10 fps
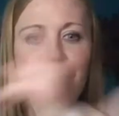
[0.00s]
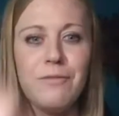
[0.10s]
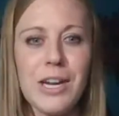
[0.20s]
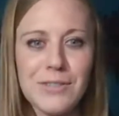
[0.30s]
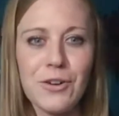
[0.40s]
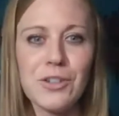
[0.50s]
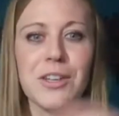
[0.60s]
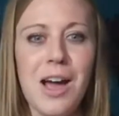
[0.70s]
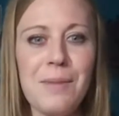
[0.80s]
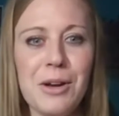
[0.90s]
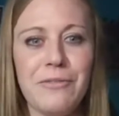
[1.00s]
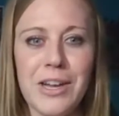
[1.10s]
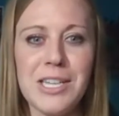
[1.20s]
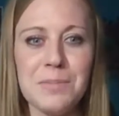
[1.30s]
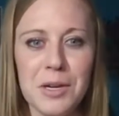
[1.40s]
and vice versa. I'm on
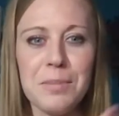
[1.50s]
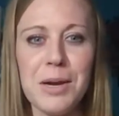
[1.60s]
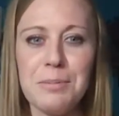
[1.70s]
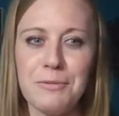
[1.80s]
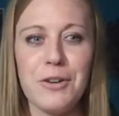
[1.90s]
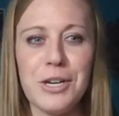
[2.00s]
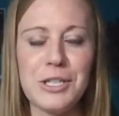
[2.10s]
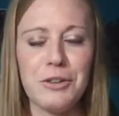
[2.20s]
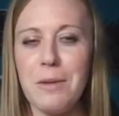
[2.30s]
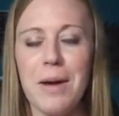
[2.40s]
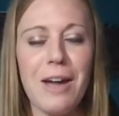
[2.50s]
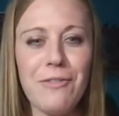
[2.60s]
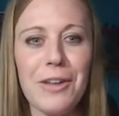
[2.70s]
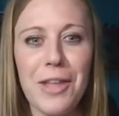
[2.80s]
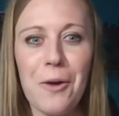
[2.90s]
Facebook, but I prefer Instagram. I
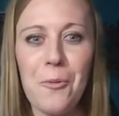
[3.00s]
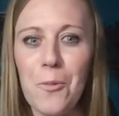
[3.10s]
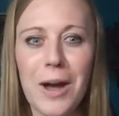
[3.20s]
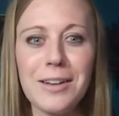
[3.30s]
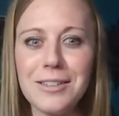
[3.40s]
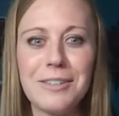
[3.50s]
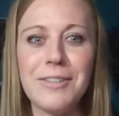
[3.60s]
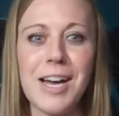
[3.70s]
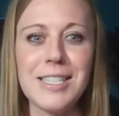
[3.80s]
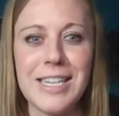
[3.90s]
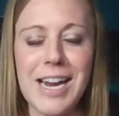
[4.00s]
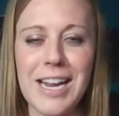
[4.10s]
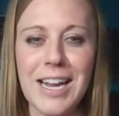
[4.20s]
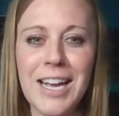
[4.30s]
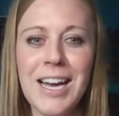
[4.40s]
found that wildly
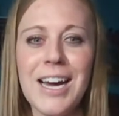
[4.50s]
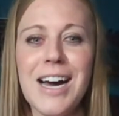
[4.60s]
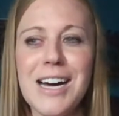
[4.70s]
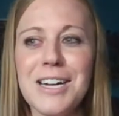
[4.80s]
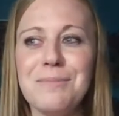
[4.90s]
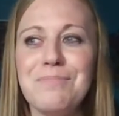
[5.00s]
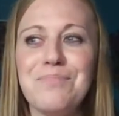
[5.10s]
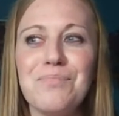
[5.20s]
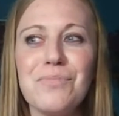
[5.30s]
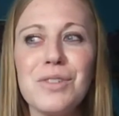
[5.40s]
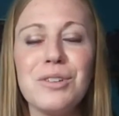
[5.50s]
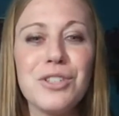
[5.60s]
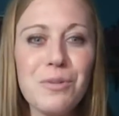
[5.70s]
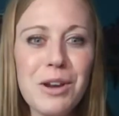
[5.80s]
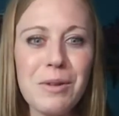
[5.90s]
fascinating.
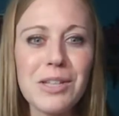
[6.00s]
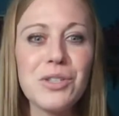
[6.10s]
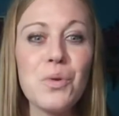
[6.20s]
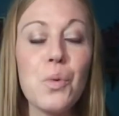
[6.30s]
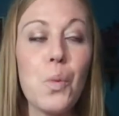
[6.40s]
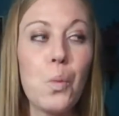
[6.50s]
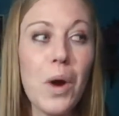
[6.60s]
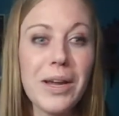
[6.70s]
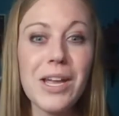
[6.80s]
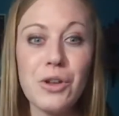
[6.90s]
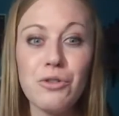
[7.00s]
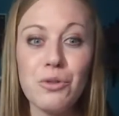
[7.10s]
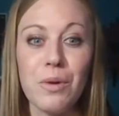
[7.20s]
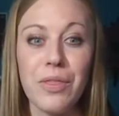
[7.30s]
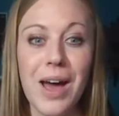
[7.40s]
So anyway, so what can you
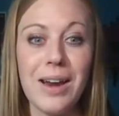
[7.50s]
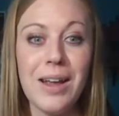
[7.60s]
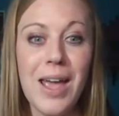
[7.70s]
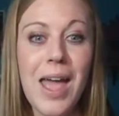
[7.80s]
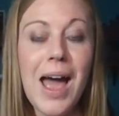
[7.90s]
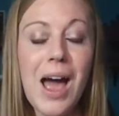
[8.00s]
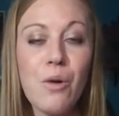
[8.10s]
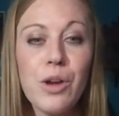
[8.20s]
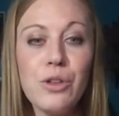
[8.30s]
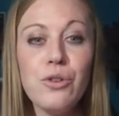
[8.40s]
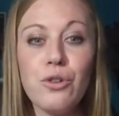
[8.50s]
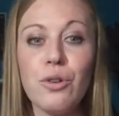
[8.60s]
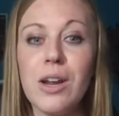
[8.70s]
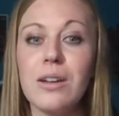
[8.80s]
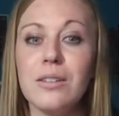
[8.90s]
do with that? How can you
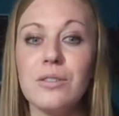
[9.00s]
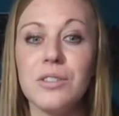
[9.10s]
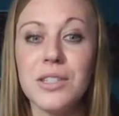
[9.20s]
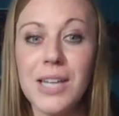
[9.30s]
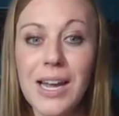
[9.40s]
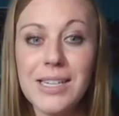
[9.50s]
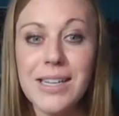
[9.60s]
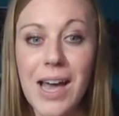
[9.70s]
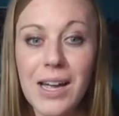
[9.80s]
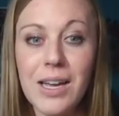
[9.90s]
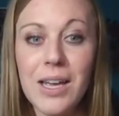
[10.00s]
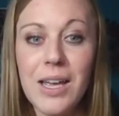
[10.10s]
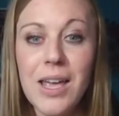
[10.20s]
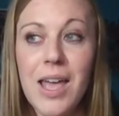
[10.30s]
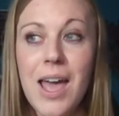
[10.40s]
create a little slide deck